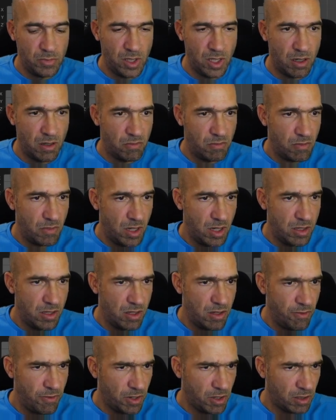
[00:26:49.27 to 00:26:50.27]
Yeah,
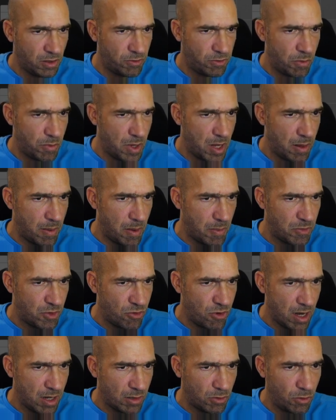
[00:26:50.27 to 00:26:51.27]
it's difficult for me. I'm
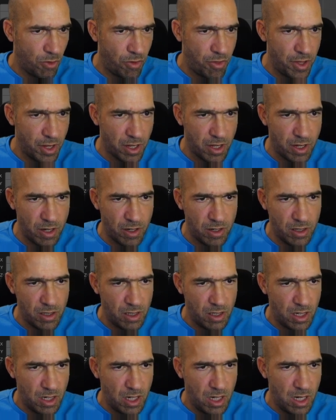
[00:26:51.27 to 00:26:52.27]
trying to think
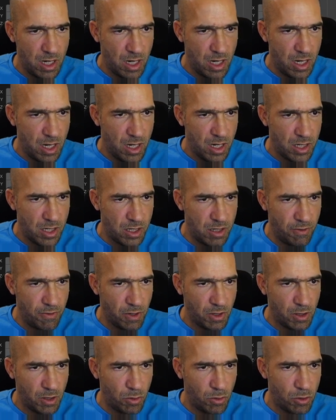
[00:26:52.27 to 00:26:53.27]
here. It's
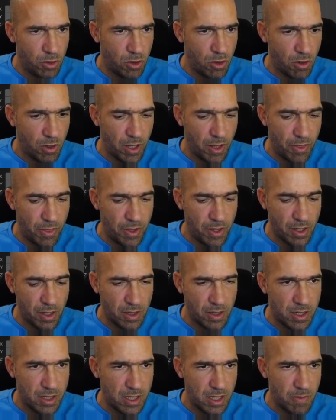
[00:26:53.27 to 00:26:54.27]
difficult to talk and
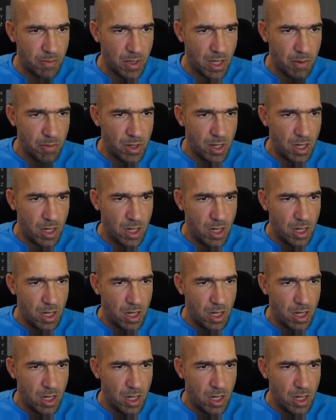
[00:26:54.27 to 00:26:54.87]
think at the same time.